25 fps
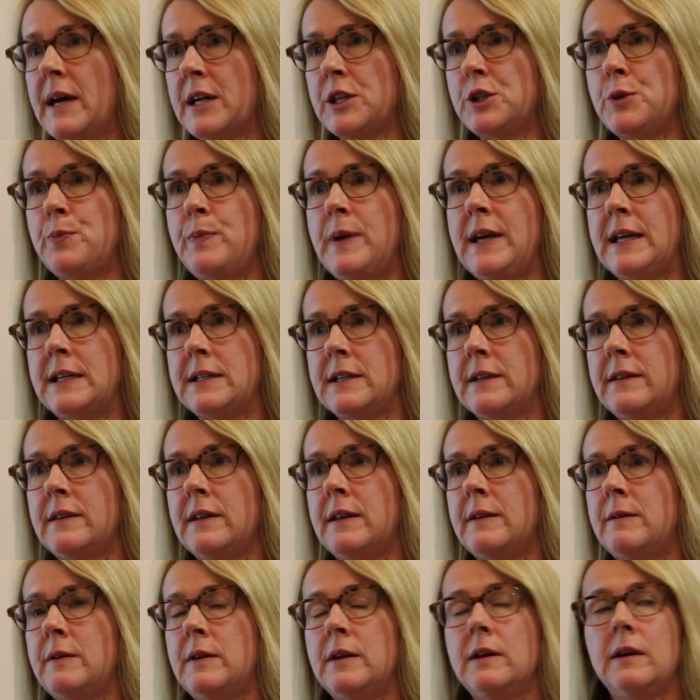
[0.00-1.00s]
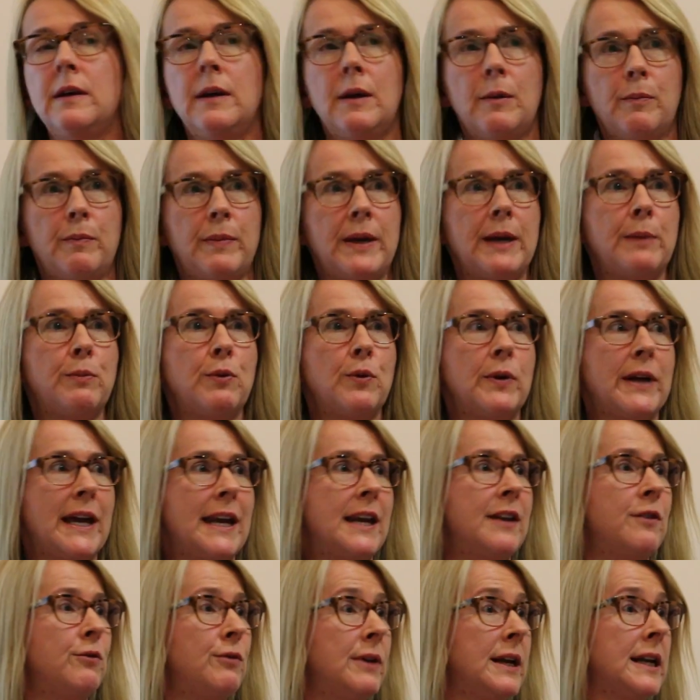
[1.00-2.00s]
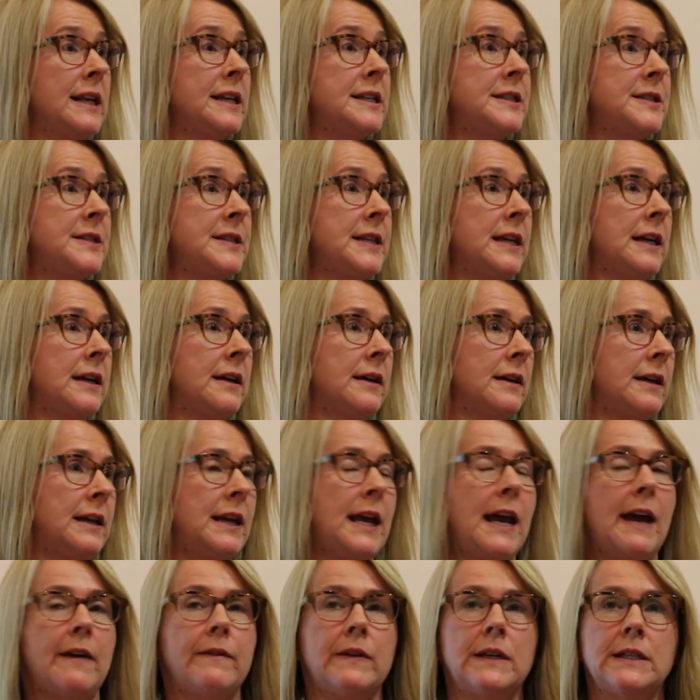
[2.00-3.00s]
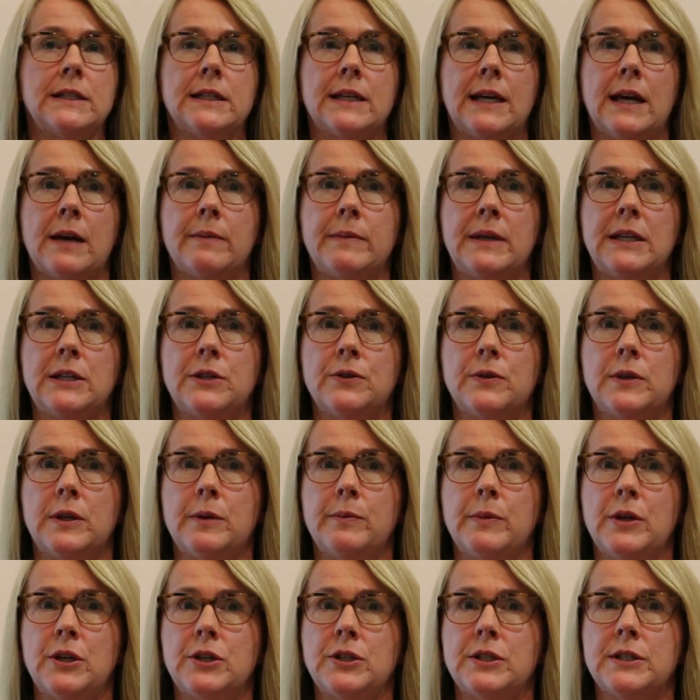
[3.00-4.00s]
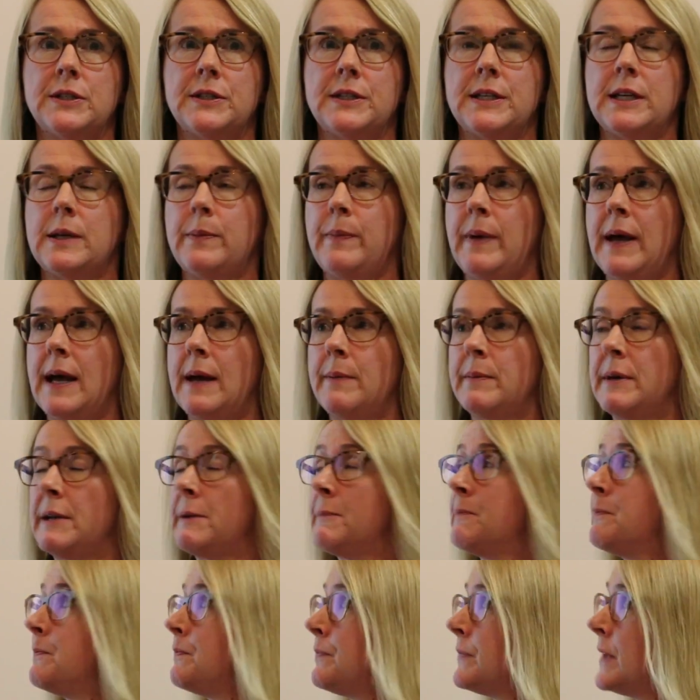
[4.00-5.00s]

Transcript: much better than people getting really sick and having to come into an emergency department.